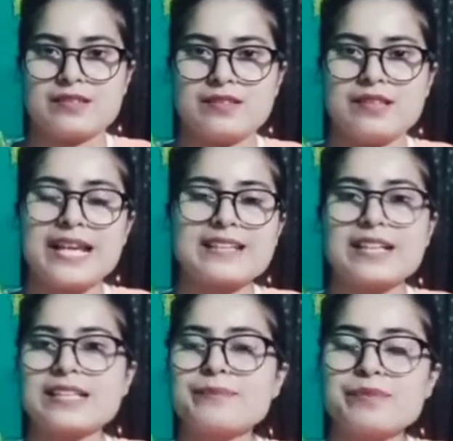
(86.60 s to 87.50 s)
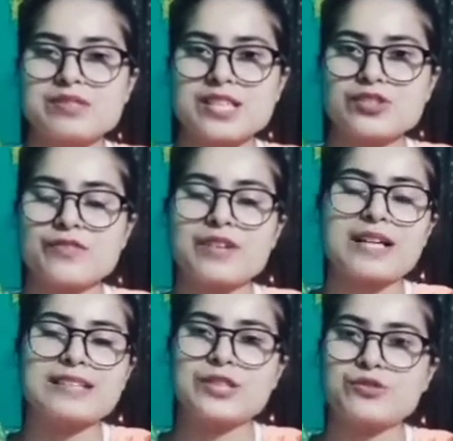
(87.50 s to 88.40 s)
like 90% of
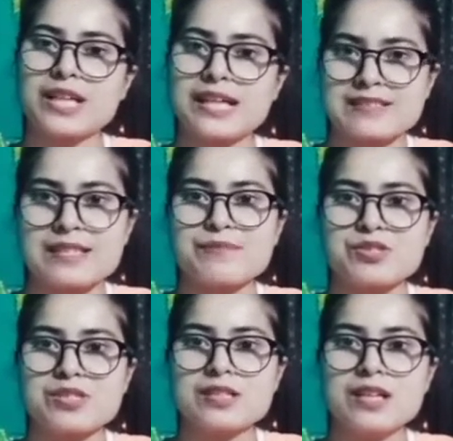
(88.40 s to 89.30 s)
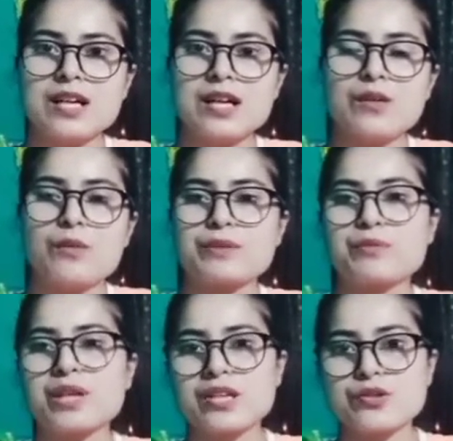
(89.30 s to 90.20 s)
our day-to-day consumption, what
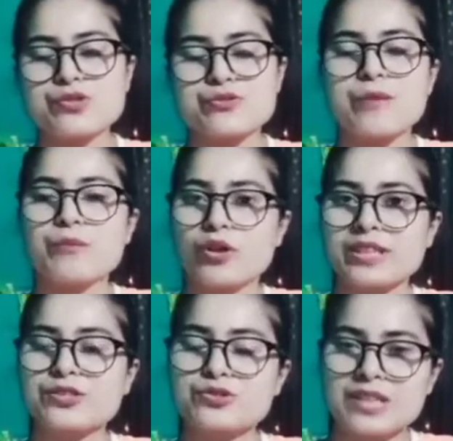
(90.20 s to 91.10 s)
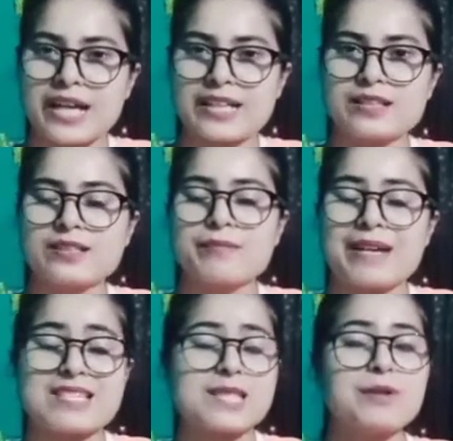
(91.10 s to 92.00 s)
we use from morning to night,
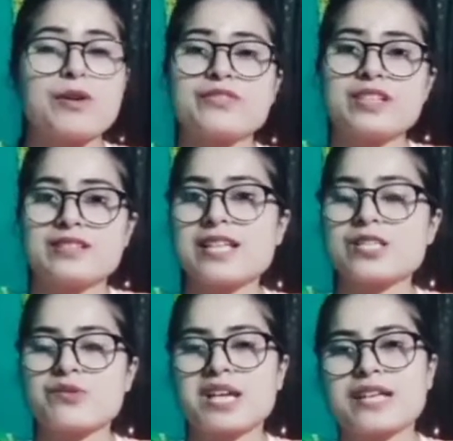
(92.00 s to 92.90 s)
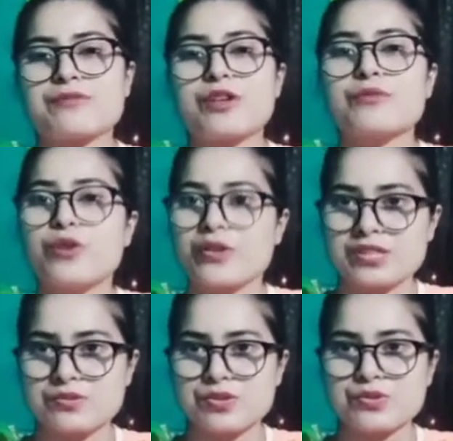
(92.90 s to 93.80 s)
maximum of the things we get from
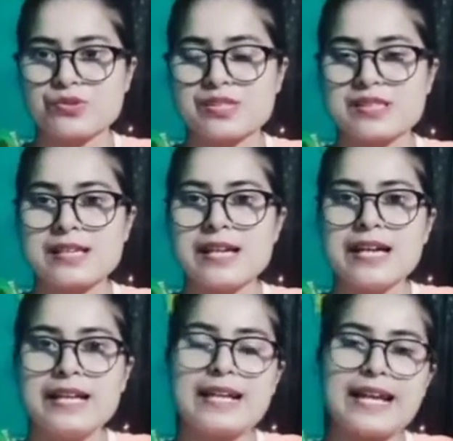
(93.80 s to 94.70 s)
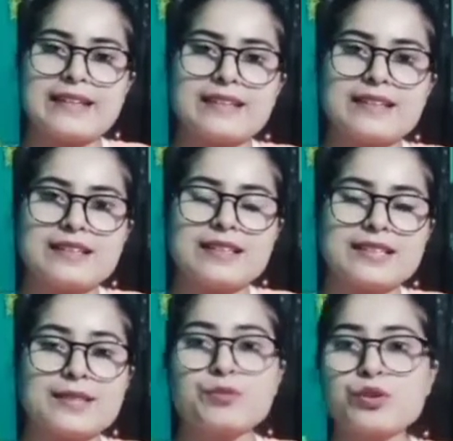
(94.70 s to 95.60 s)
forest resources. Like
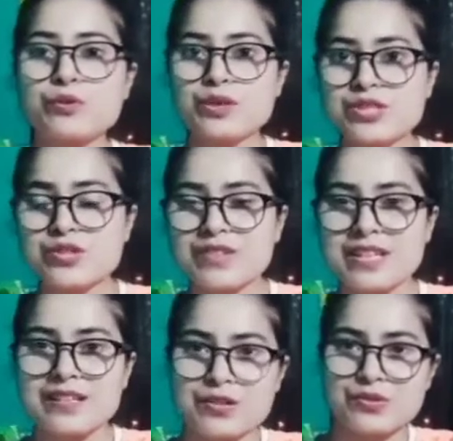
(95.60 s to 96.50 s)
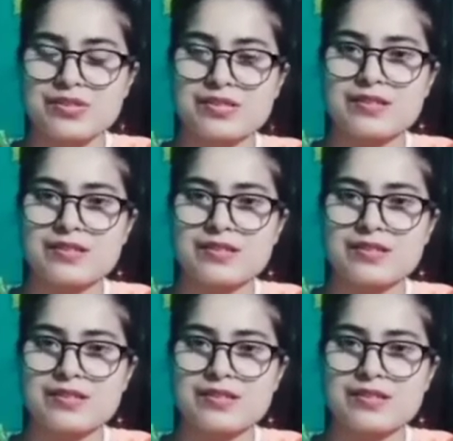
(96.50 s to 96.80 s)
the book which we use,